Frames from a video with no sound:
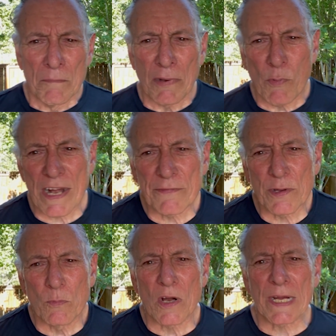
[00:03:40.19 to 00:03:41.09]
But what if
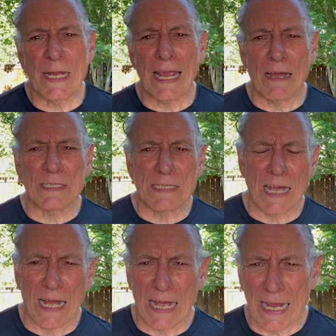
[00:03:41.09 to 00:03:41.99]
you're working
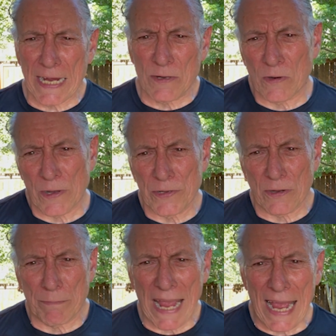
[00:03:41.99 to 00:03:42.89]
outside or
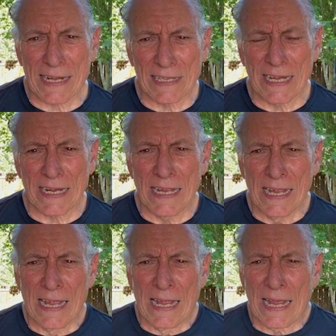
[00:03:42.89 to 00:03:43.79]
you're paddling
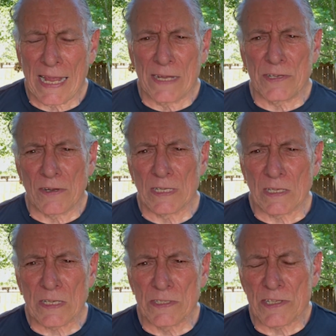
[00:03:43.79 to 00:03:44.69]
and you're a
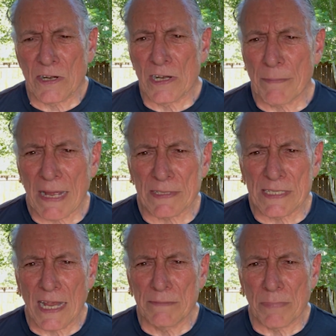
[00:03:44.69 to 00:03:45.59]
little concerned about
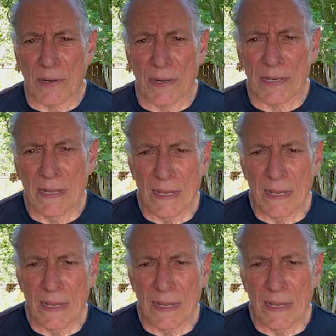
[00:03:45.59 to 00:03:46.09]
sunburn?